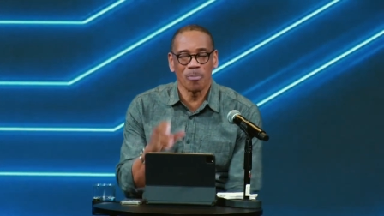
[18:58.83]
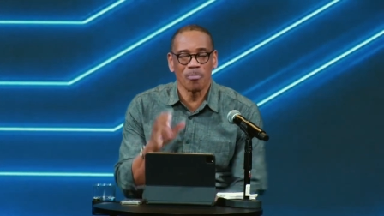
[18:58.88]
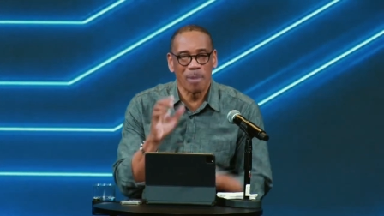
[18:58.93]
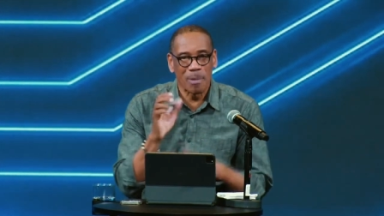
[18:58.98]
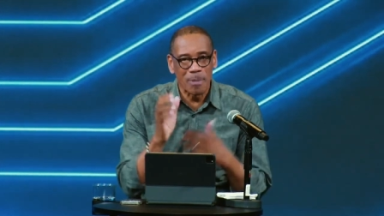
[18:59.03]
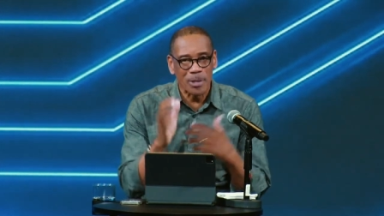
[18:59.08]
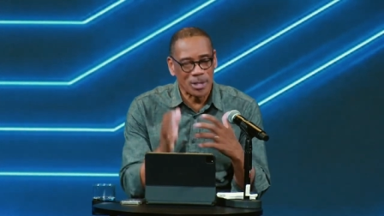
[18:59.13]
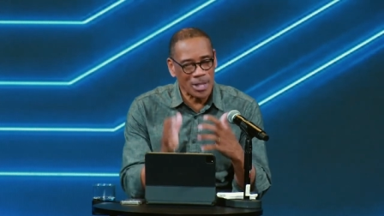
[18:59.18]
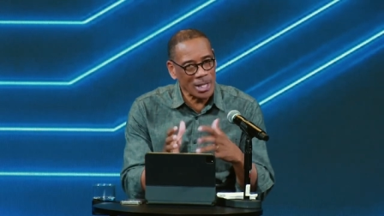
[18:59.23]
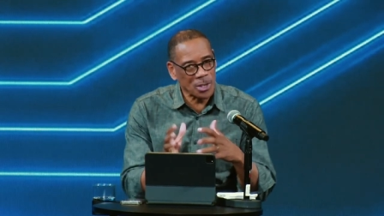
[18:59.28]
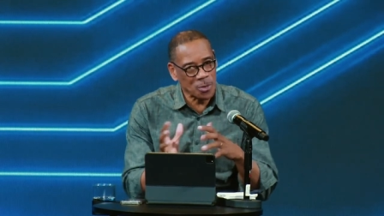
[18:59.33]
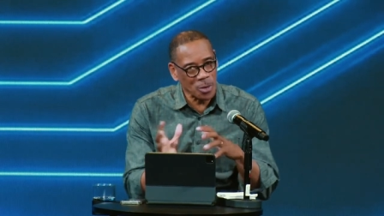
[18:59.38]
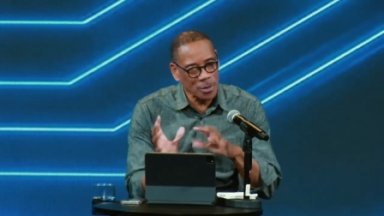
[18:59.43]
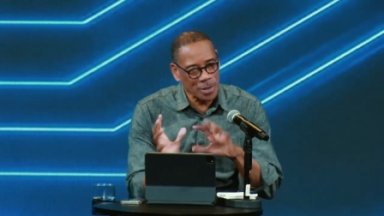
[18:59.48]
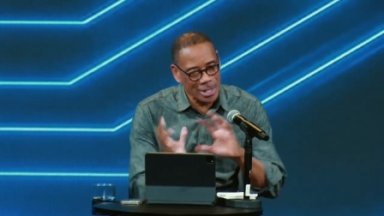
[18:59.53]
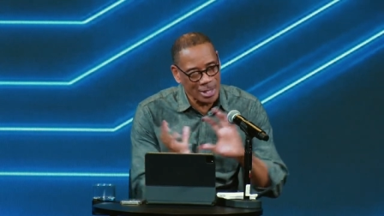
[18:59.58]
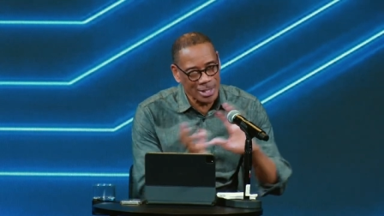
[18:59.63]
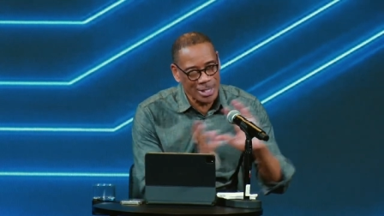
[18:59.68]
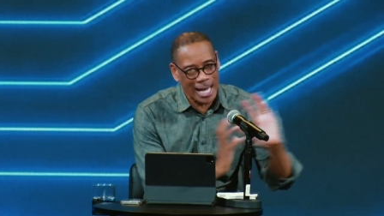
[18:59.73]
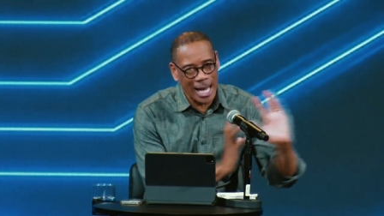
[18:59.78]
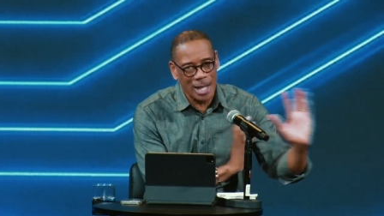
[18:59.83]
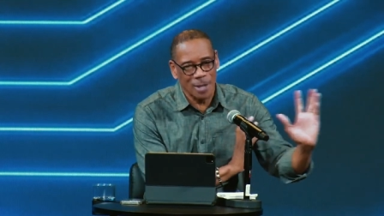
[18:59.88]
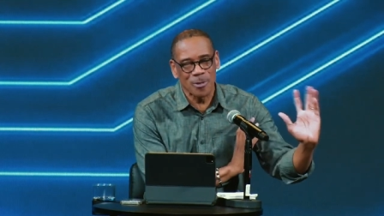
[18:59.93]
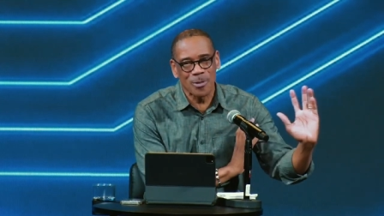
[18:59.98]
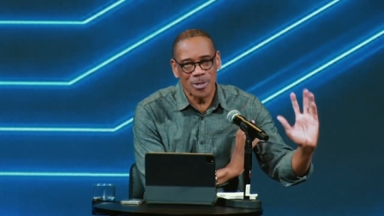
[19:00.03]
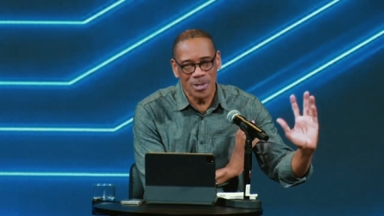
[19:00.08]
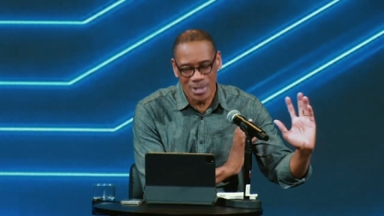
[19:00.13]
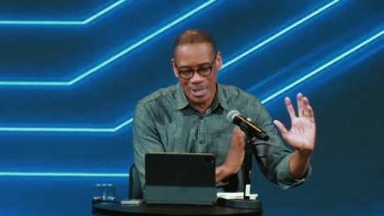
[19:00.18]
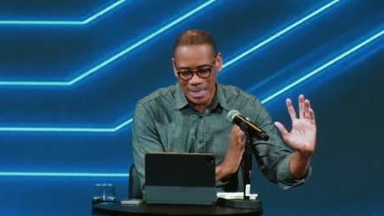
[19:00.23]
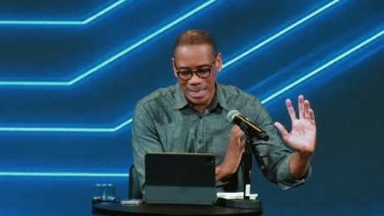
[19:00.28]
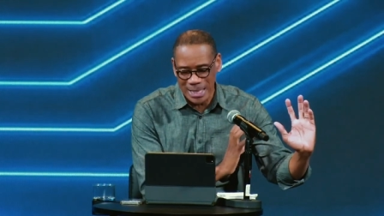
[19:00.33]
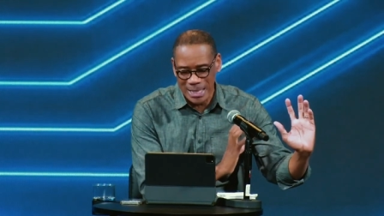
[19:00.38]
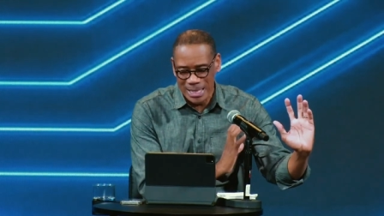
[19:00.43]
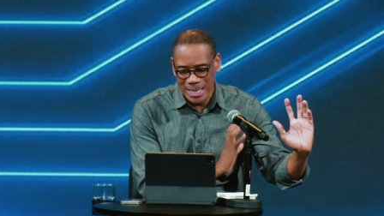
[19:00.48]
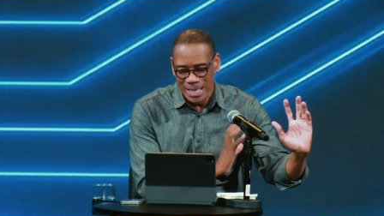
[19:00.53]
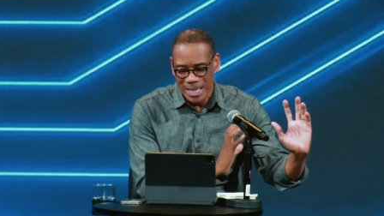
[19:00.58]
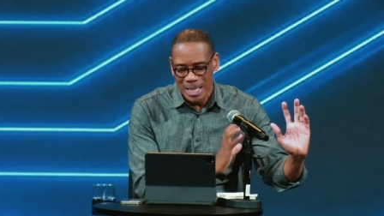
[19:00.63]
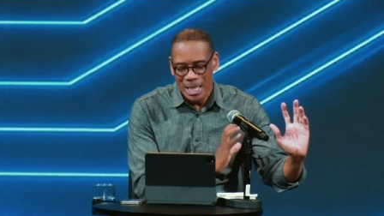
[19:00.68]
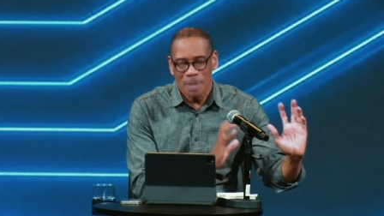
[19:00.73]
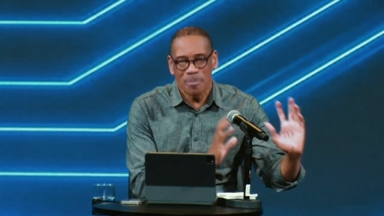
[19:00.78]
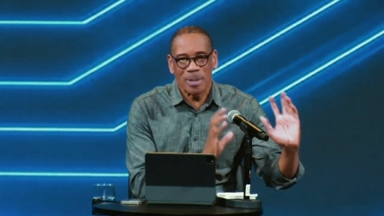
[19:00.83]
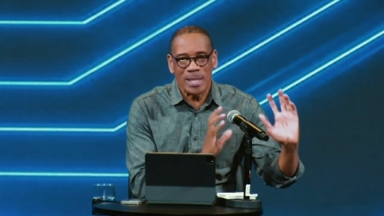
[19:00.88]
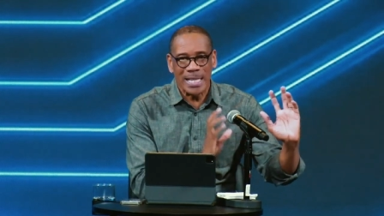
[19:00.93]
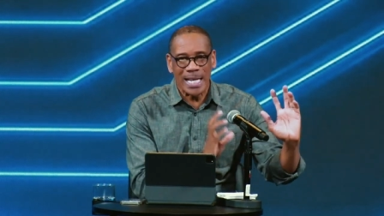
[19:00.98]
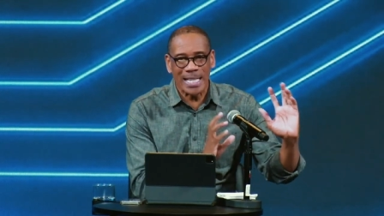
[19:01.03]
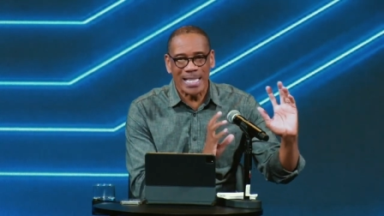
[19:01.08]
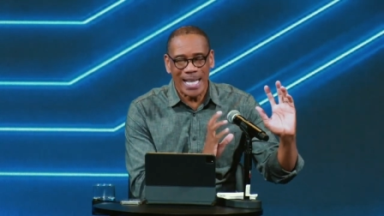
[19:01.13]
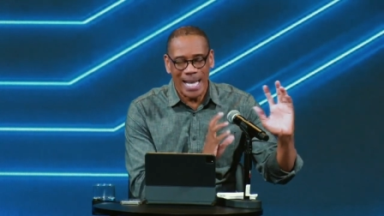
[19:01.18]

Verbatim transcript: Remember, Jezreel is the scattered seed, but yet